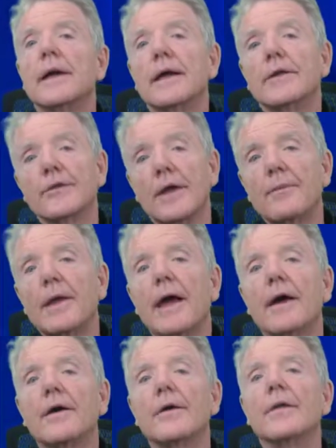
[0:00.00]

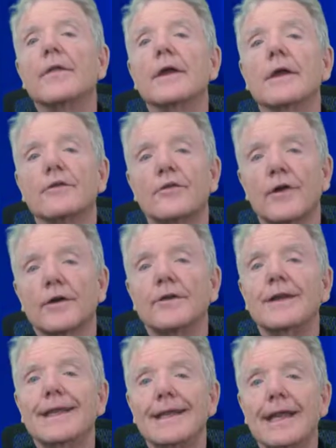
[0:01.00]
somehow the construction
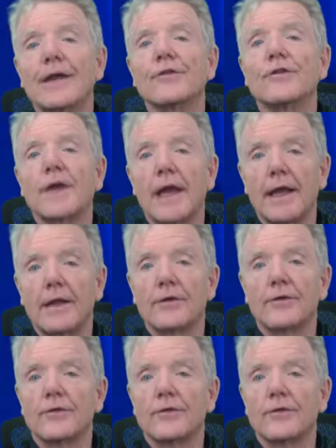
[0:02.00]
detail changed.